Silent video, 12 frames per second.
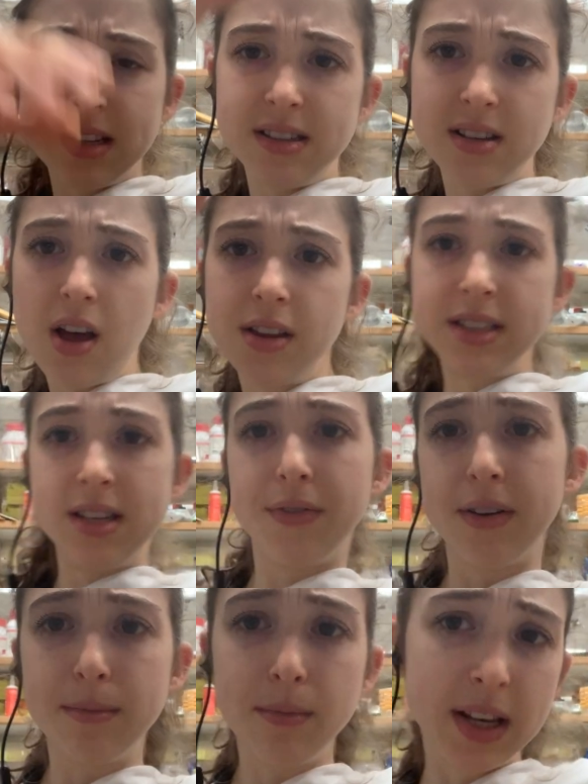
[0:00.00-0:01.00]
and all these
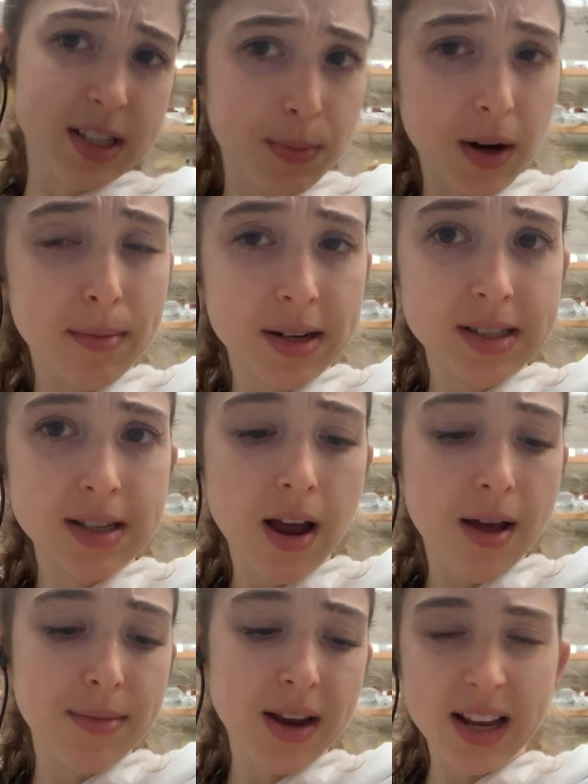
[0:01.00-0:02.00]
different experiments
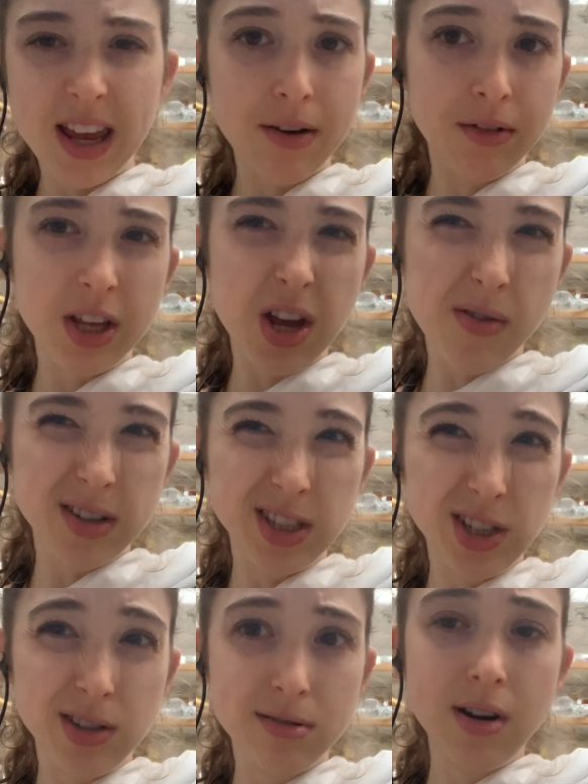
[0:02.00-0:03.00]
um, that I can't really go
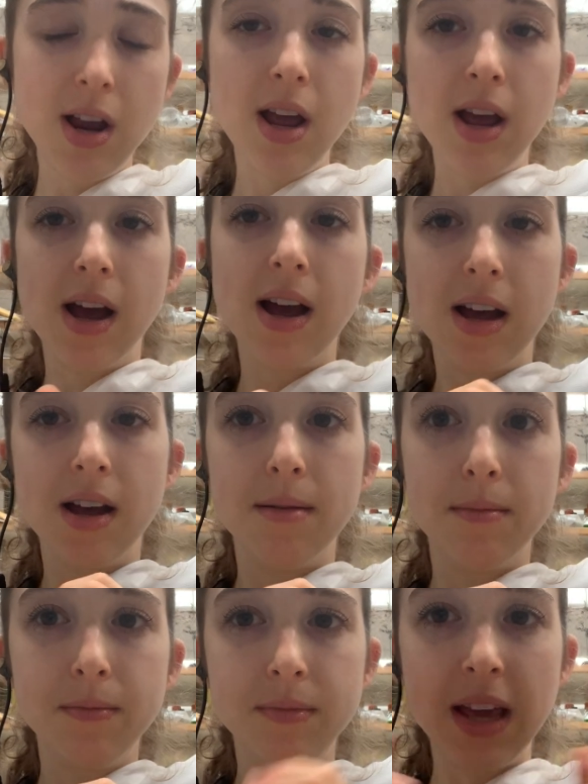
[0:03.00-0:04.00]
into
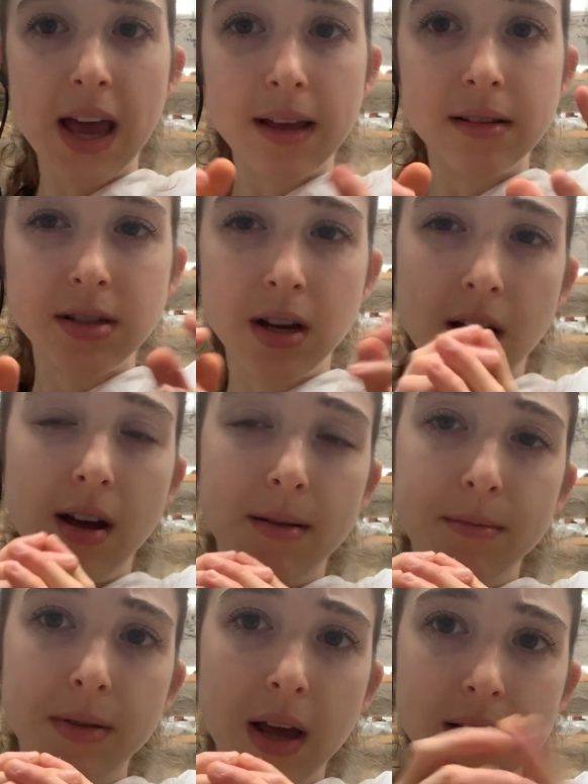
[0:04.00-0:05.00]
yet
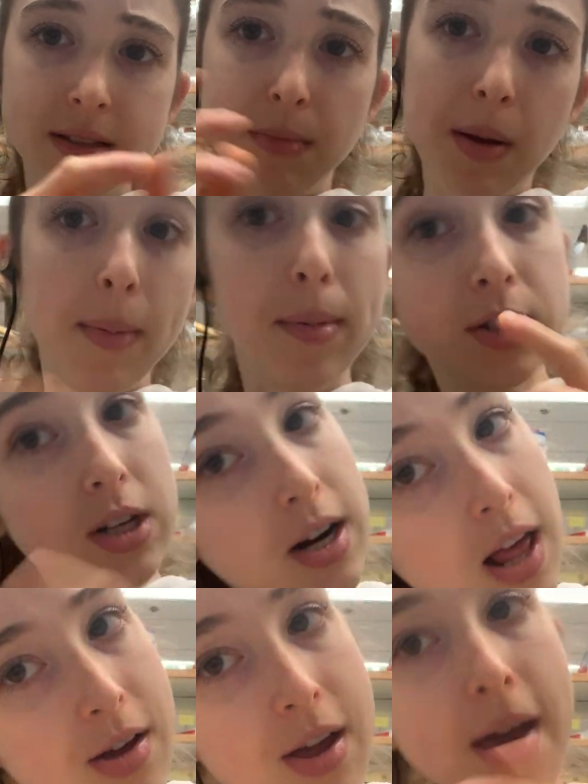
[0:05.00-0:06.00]
because my paper's
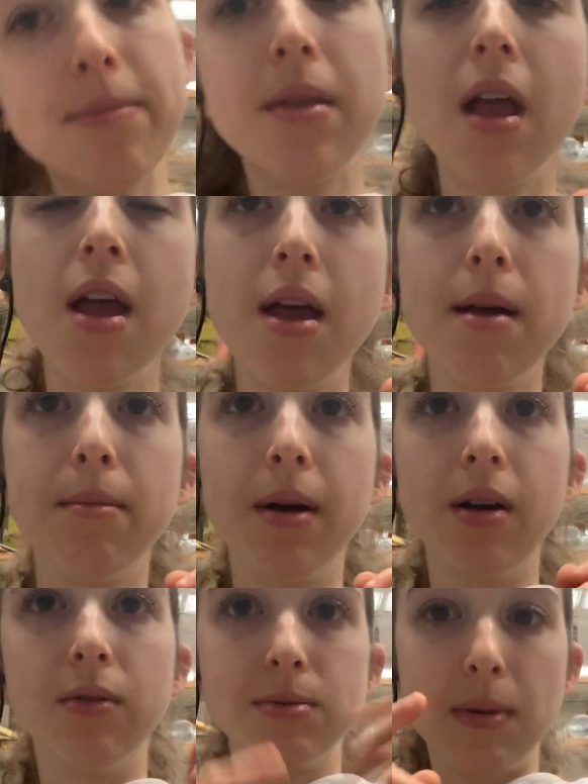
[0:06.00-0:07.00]
not out yet
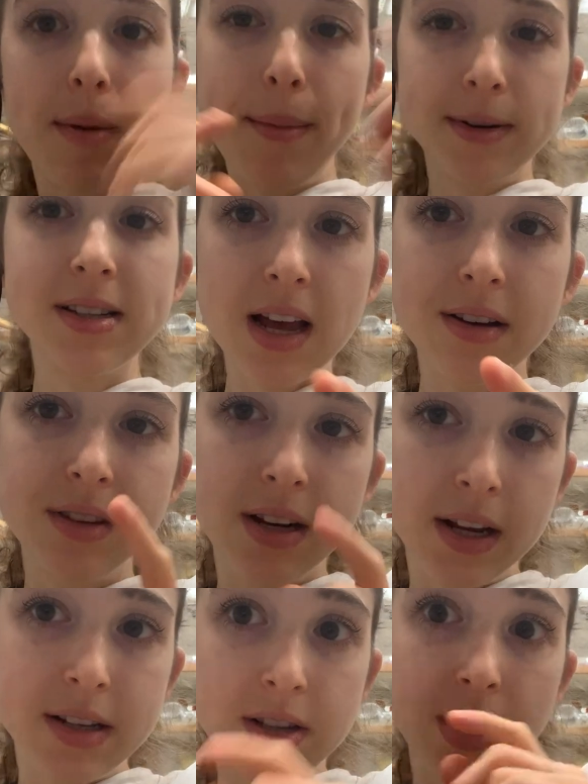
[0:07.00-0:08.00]
but once my paper's out
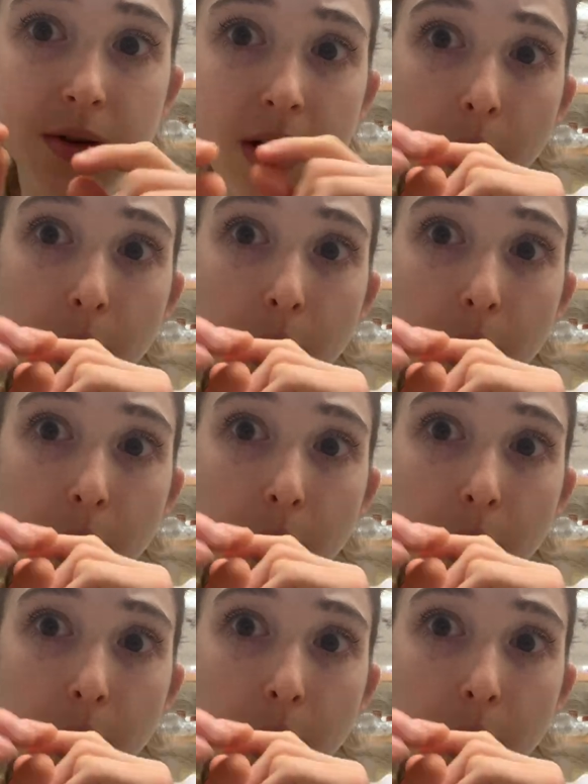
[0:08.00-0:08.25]
then I can tell you